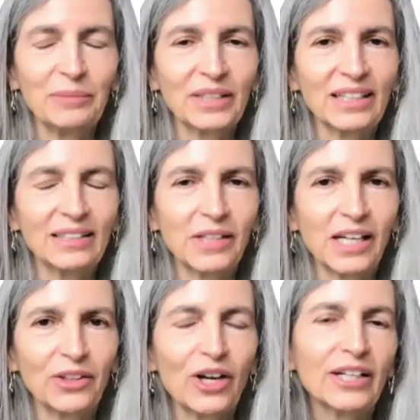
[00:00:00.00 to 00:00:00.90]
but
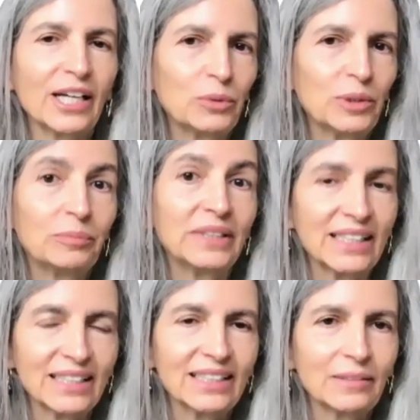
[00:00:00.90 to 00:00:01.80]
I thought I would
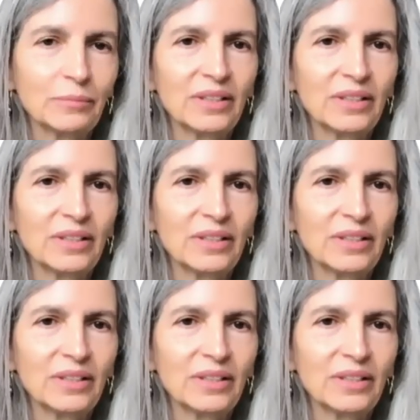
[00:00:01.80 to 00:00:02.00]
begin